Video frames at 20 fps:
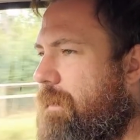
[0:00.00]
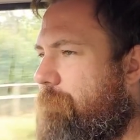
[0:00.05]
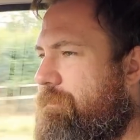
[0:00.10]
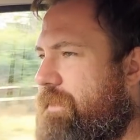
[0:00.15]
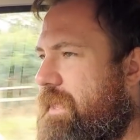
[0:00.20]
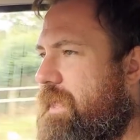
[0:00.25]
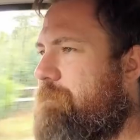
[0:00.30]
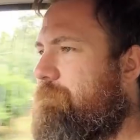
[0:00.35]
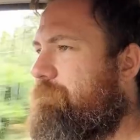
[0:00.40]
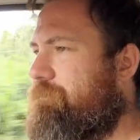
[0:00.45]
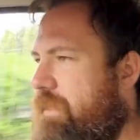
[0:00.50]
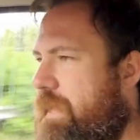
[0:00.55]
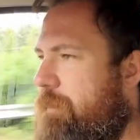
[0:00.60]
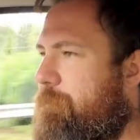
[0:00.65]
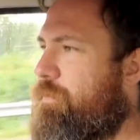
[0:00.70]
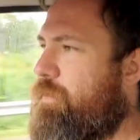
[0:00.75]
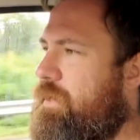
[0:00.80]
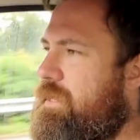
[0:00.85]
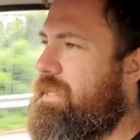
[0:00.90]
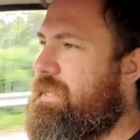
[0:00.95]
They're
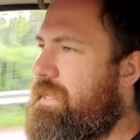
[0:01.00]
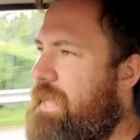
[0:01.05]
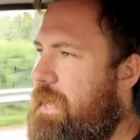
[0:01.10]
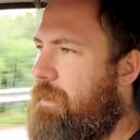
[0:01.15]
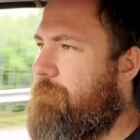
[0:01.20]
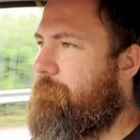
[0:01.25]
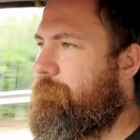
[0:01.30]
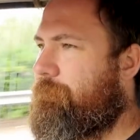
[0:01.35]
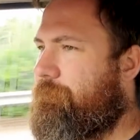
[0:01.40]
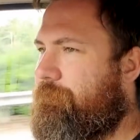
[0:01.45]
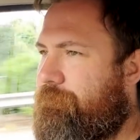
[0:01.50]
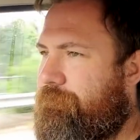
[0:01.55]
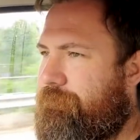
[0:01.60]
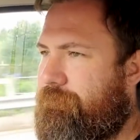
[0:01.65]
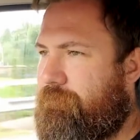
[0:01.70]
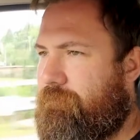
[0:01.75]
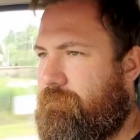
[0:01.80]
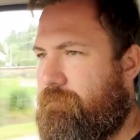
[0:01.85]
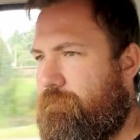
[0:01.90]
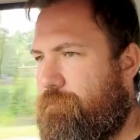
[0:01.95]
pretty
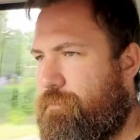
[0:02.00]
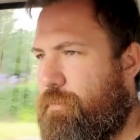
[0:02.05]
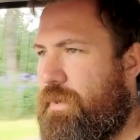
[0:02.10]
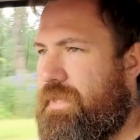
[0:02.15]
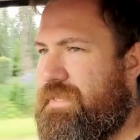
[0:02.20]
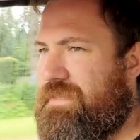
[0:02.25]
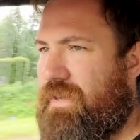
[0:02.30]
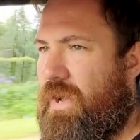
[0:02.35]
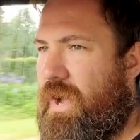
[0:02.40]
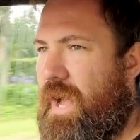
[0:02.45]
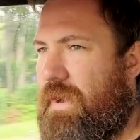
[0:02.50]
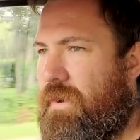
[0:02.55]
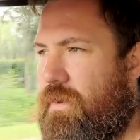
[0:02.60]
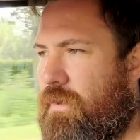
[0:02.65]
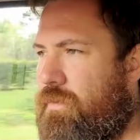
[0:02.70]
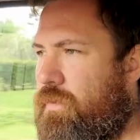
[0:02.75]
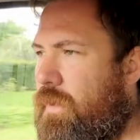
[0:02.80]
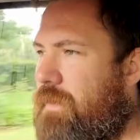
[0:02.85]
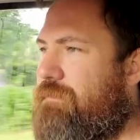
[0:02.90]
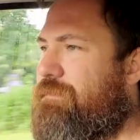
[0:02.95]
tight
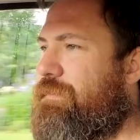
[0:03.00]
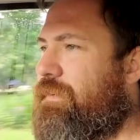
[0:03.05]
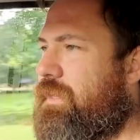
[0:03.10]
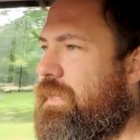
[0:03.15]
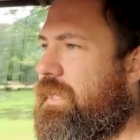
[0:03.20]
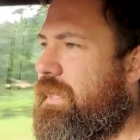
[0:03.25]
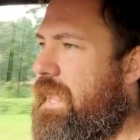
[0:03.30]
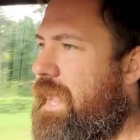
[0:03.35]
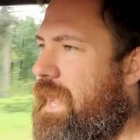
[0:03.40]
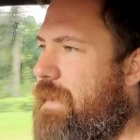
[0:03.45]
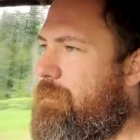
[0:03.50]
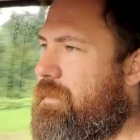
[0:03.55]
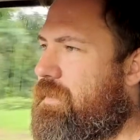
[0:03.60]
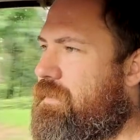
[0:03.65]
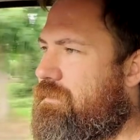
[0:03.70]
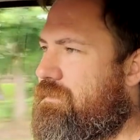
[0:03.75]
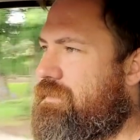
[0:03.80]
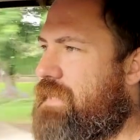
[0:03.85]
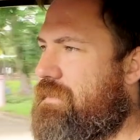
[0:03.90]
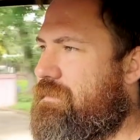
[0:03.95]
on not filling it out,
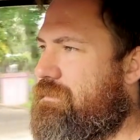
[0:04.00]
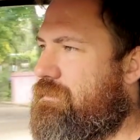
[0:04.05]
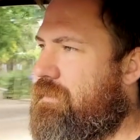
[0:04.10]
because